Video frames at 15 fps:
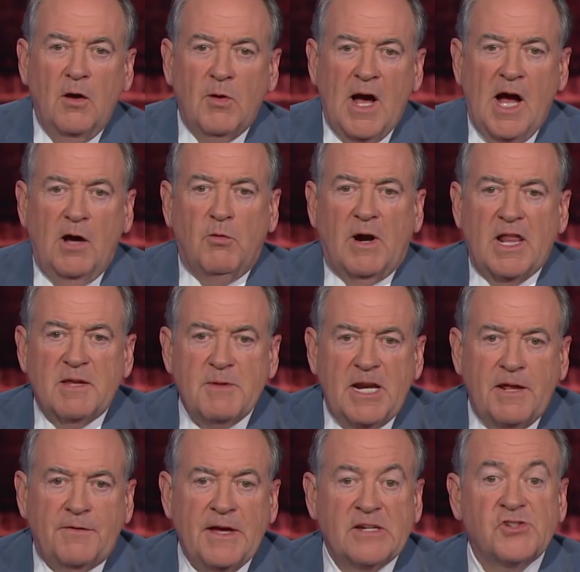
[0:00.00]
Well, one of the
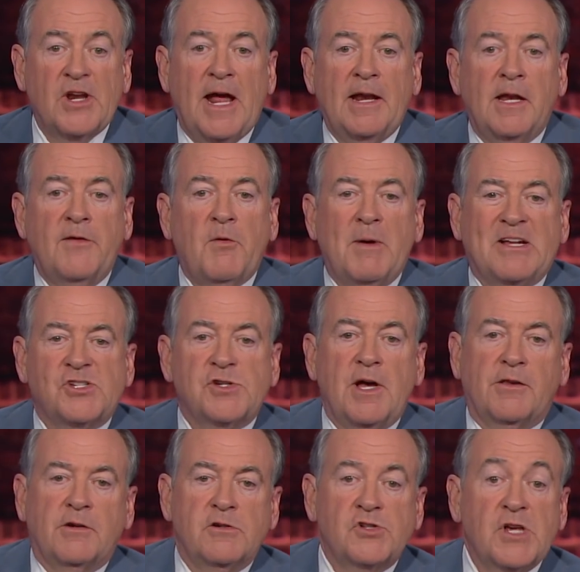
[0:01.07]
many things that I love about
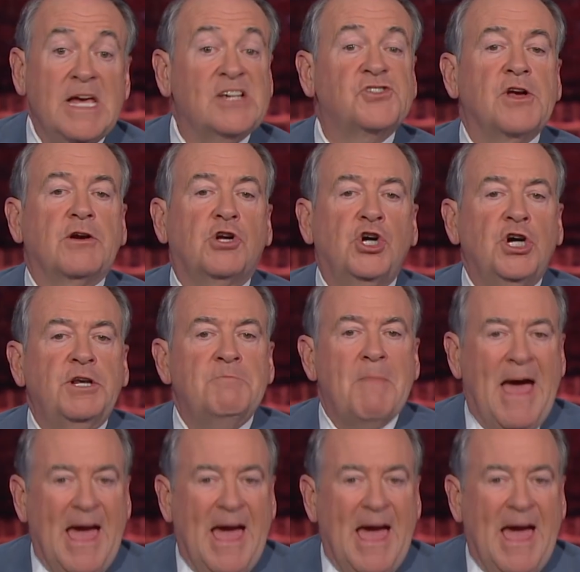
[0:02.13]
Southerners is their good